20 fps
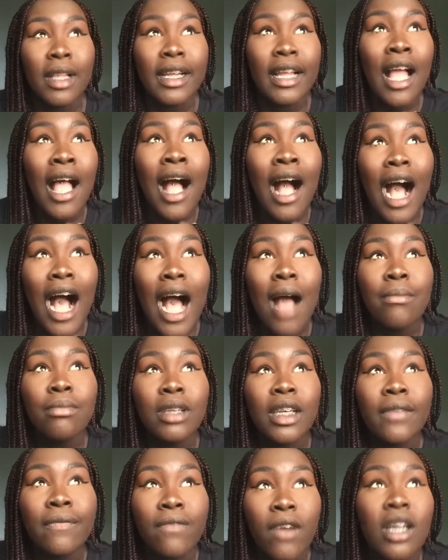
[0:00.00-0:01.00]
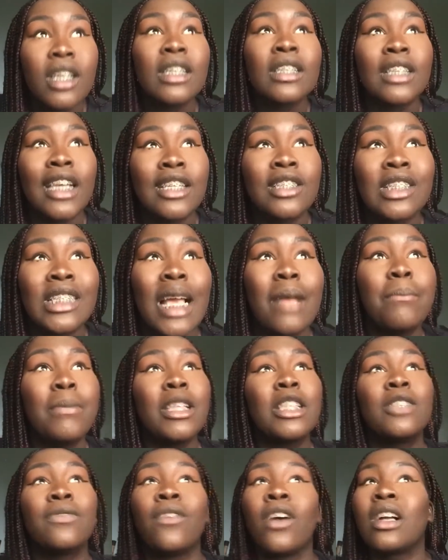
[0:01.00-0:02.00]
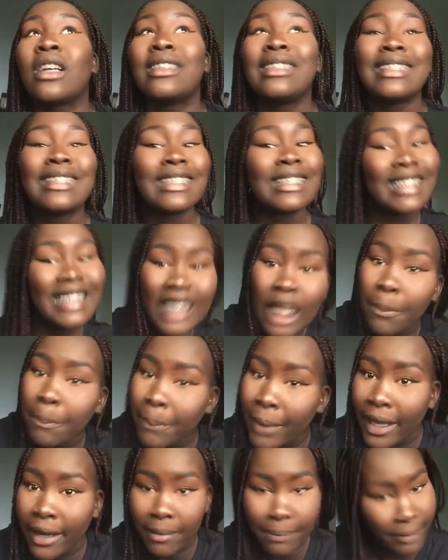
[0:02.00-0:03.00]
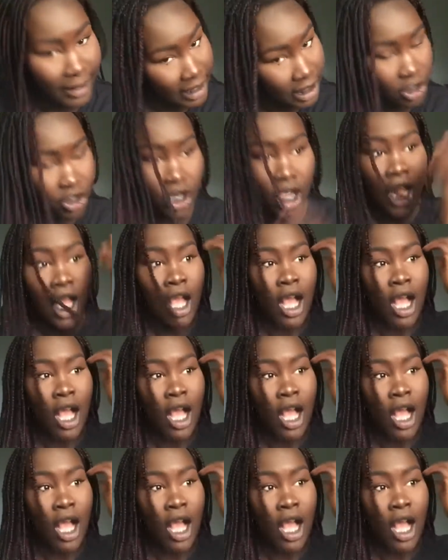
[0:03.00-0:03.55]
Like, I'm gonna fucking catch that bitch fucking slipping, bitch.